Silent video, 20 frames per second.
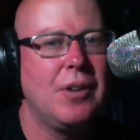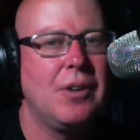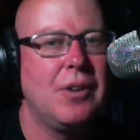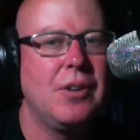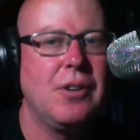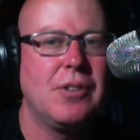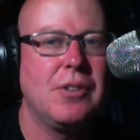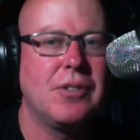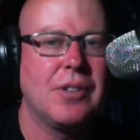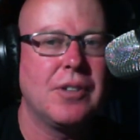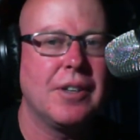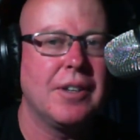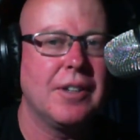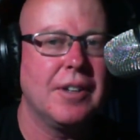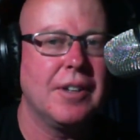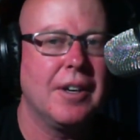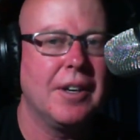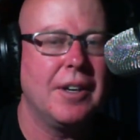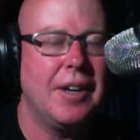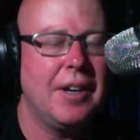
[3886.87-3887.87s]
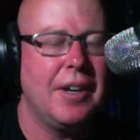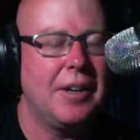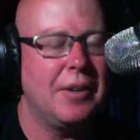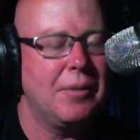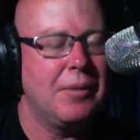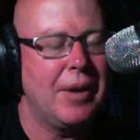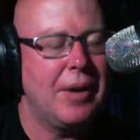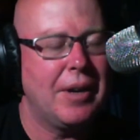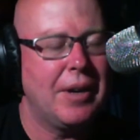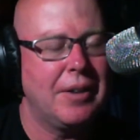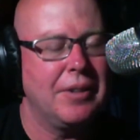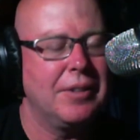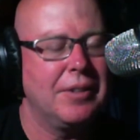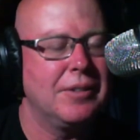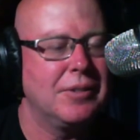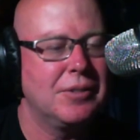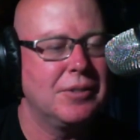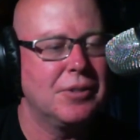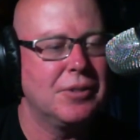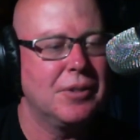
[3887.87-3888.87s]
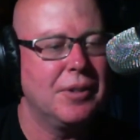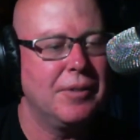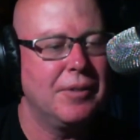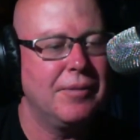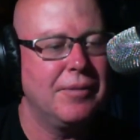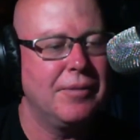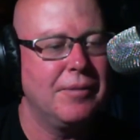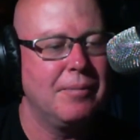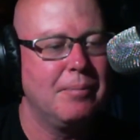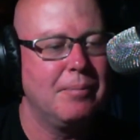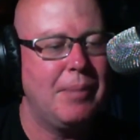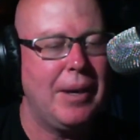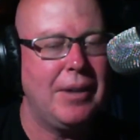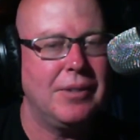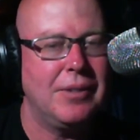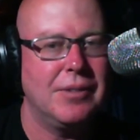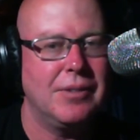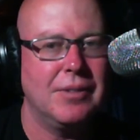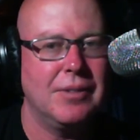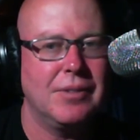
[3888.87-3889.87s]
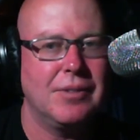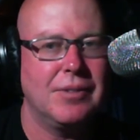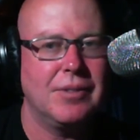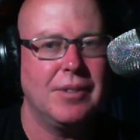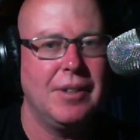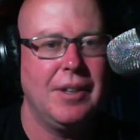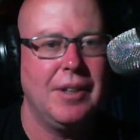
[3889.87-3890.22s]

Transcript: you're using it on a regular sort of basis,